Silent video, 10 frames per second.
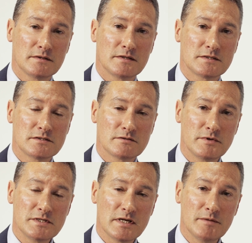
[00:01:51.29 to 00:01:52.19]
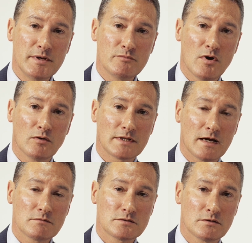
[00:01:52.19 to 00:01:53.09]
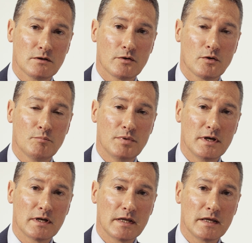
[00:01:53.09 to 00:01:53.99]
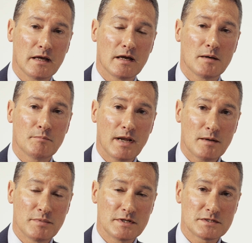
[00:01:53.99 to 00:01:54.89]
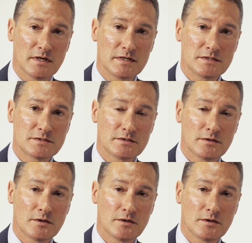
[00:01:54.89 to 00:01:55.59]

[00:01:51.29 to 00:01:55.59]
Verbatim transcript: This has originally been rolled out on our Burnley and Blackburn sites,